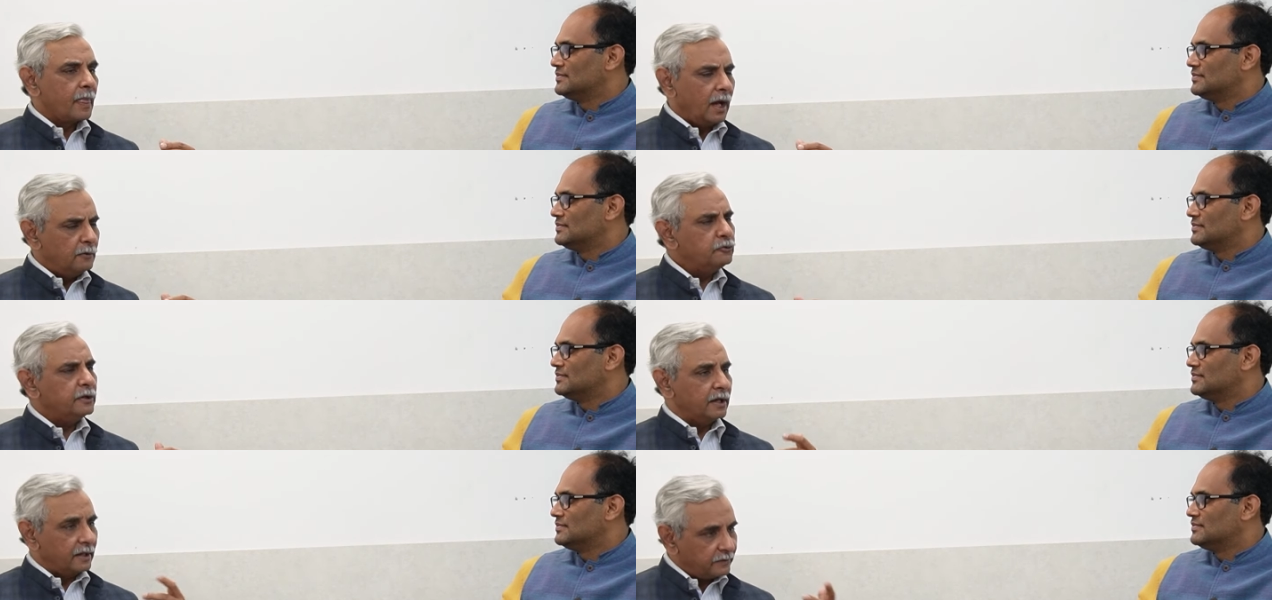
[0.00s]
Speaker 1: I won't
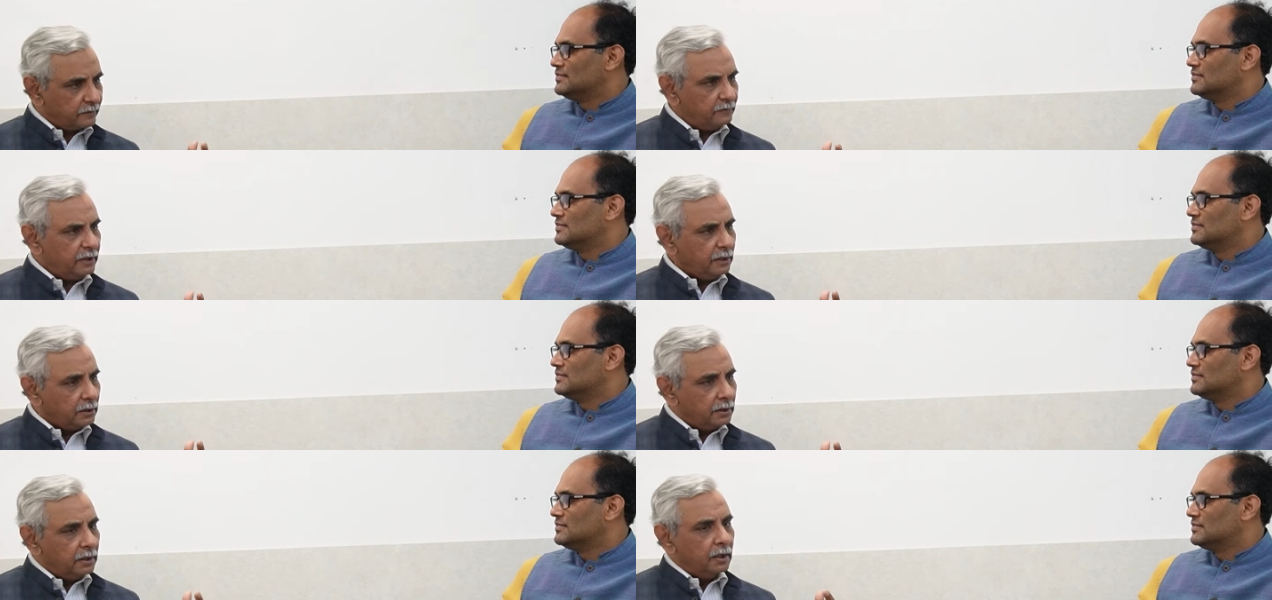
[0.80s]
say aggressively,
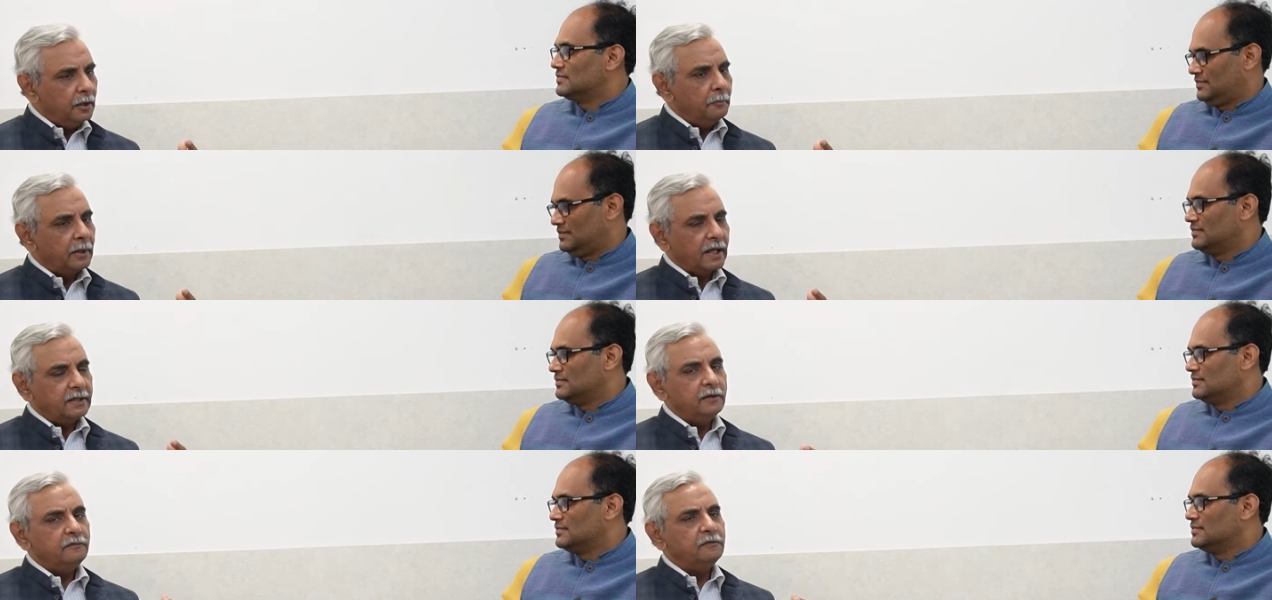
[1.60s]
but
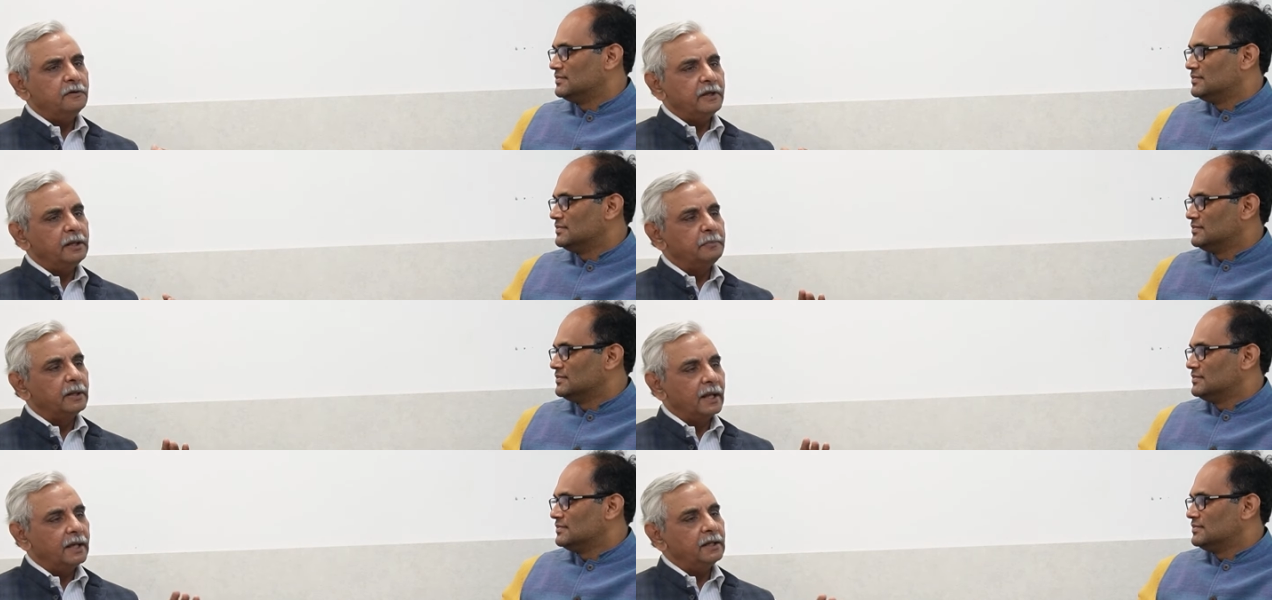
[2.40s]
I think we were very
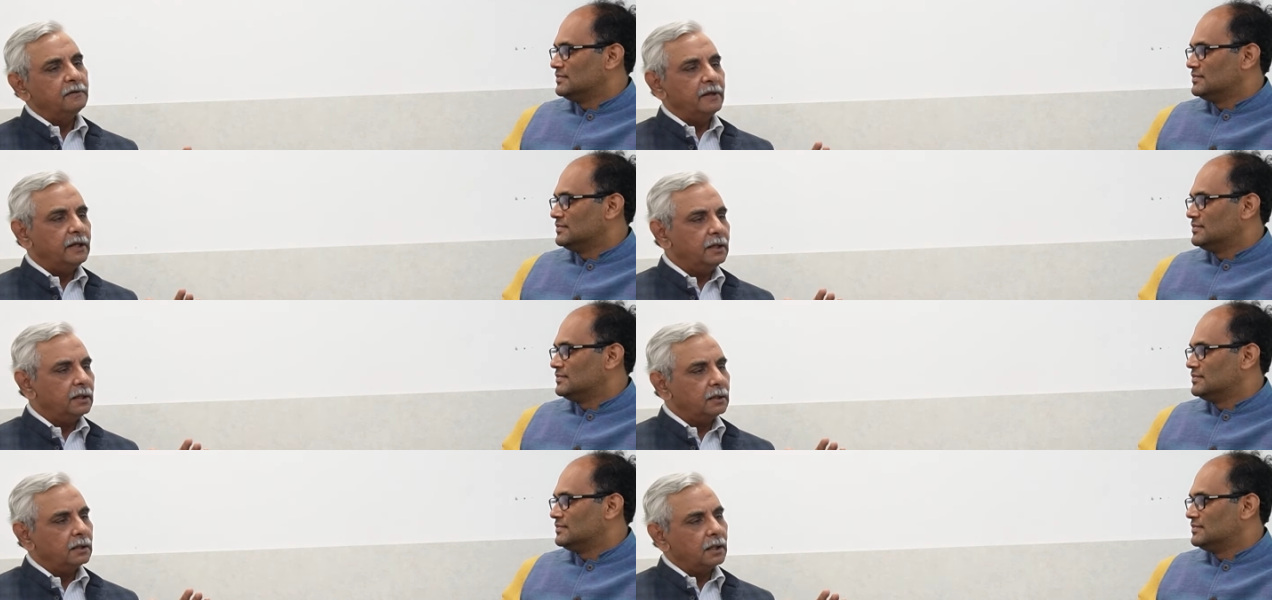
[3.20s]
benign and
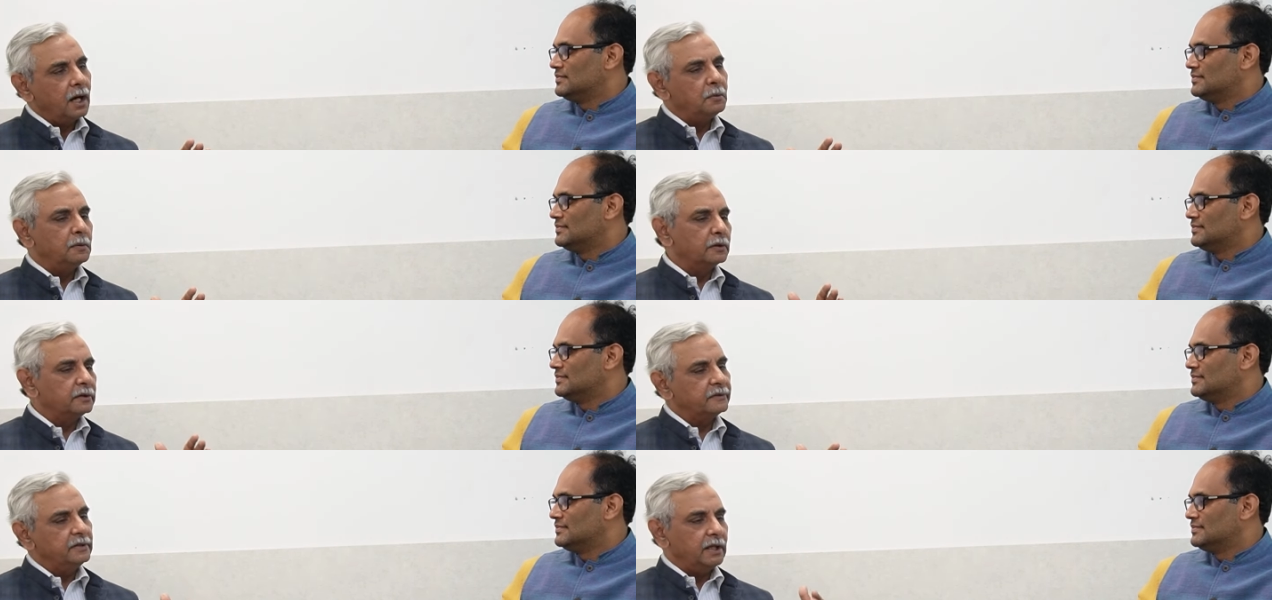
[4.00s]
very calm
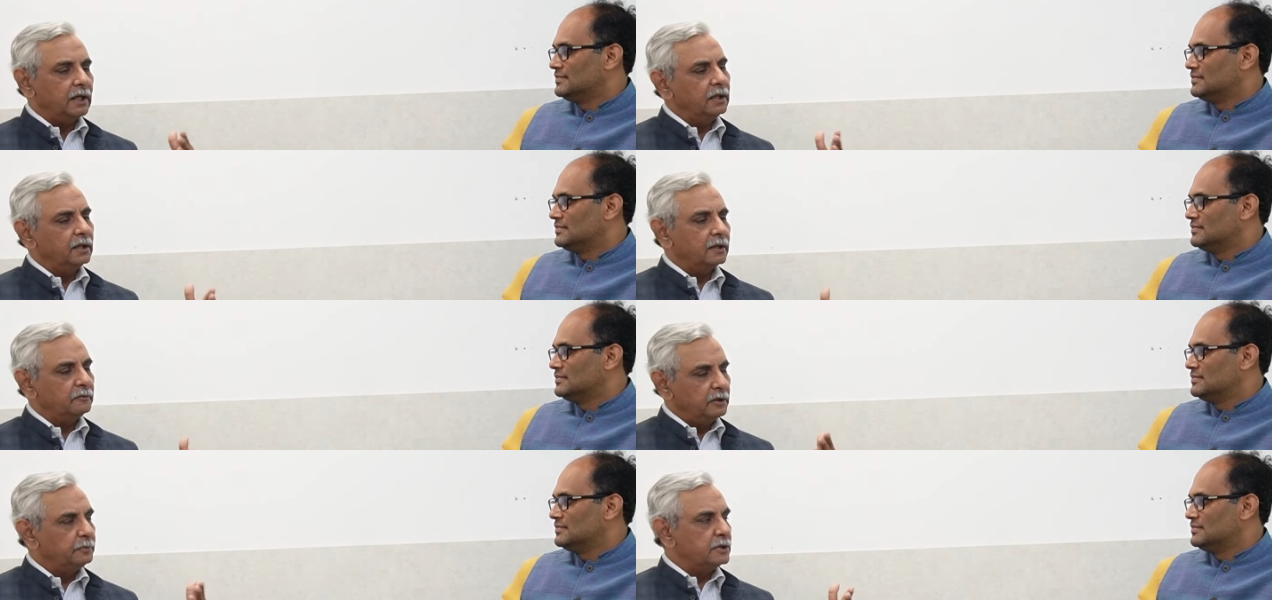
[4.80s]
about this and taking it
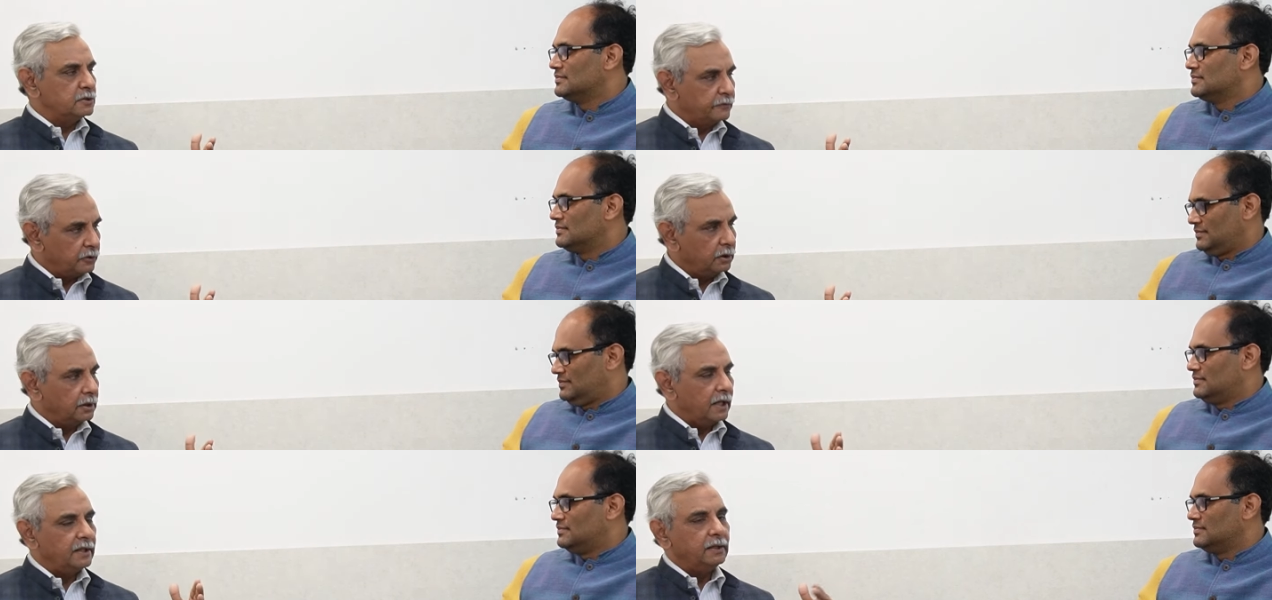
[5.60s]
as with a pinch of salt.
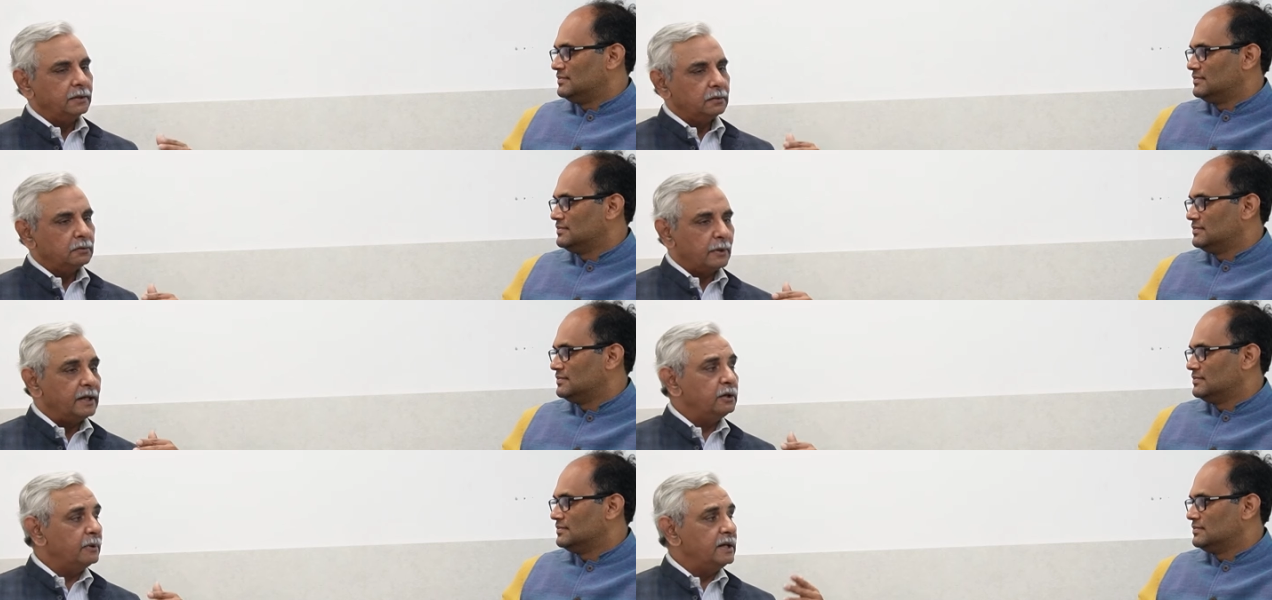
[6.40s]
I think
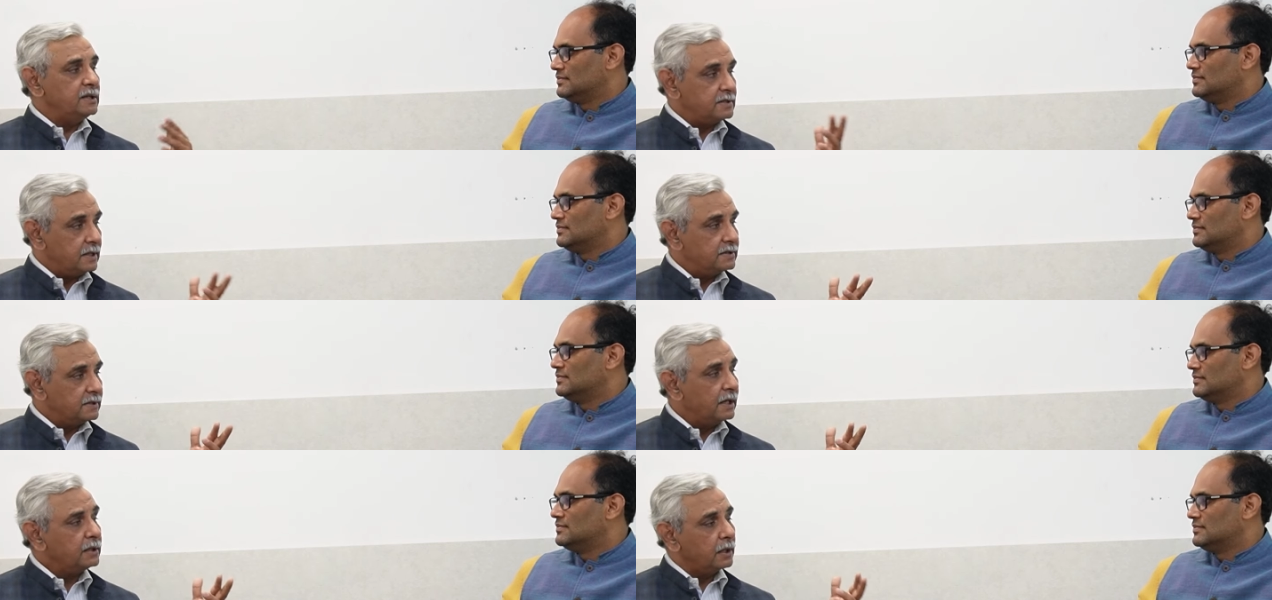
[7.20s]
twenty twenty
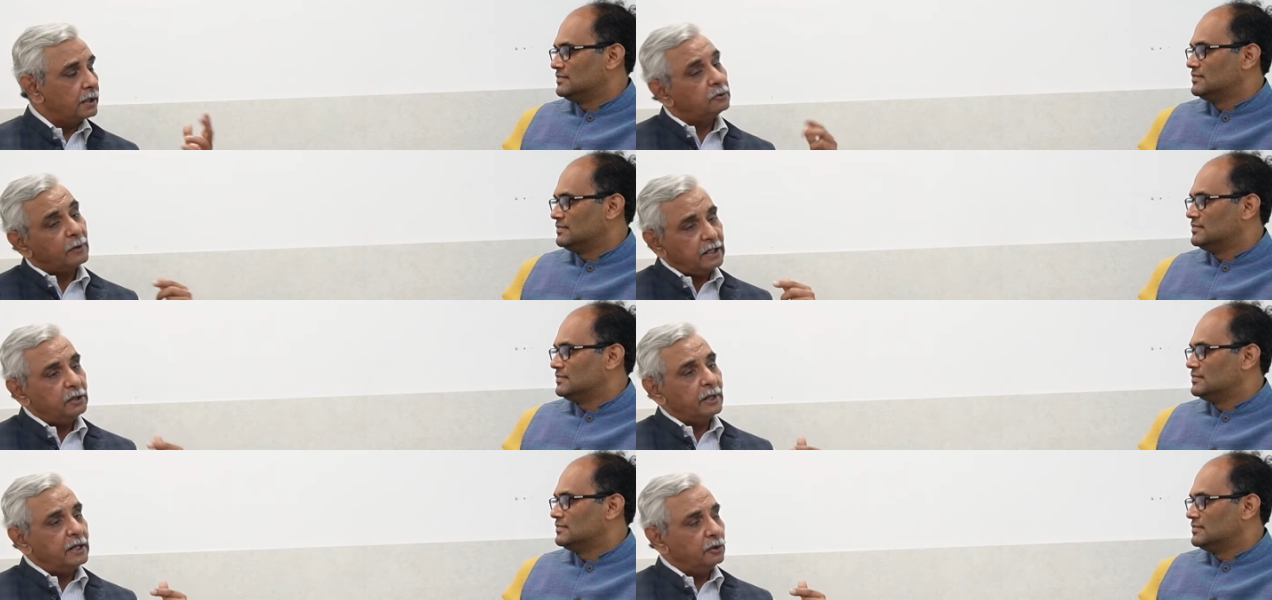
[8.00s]
changed that, and
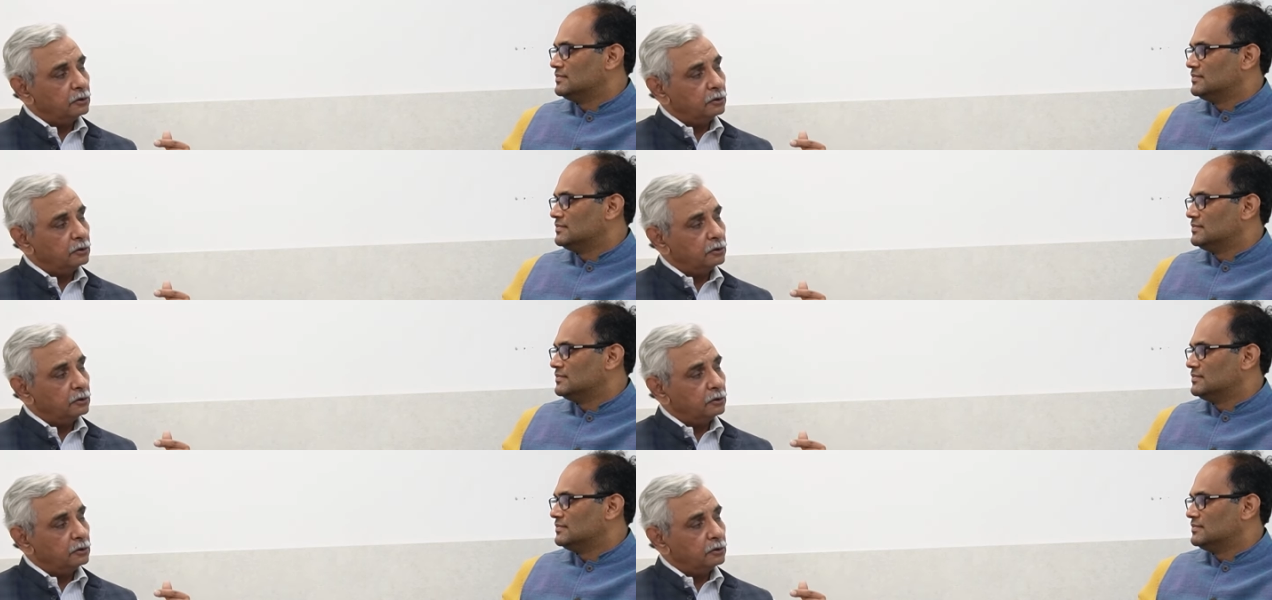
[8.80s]
twenty twenty